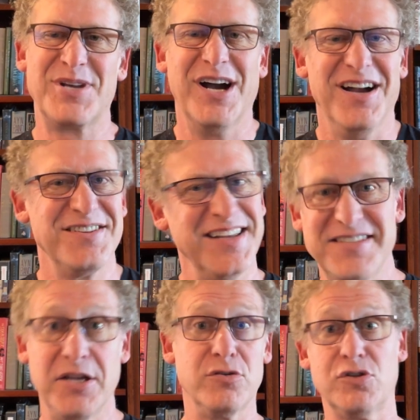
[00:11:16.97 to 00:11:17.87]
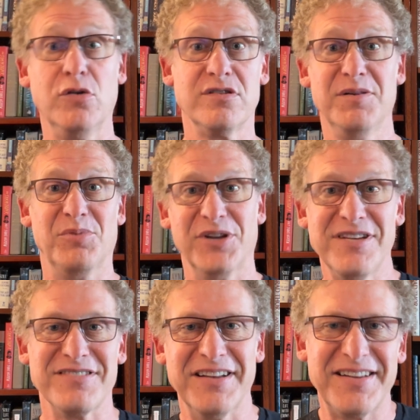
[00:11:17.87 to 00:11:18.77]
Gosh, that sounds so simple,
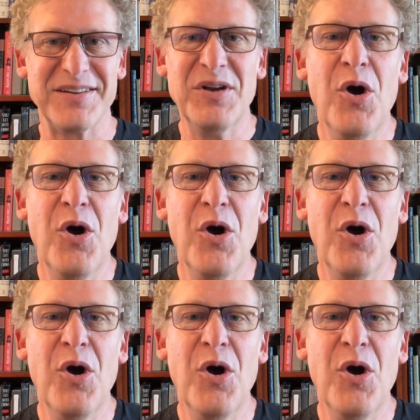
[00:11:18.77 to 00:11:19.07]
doesn't it?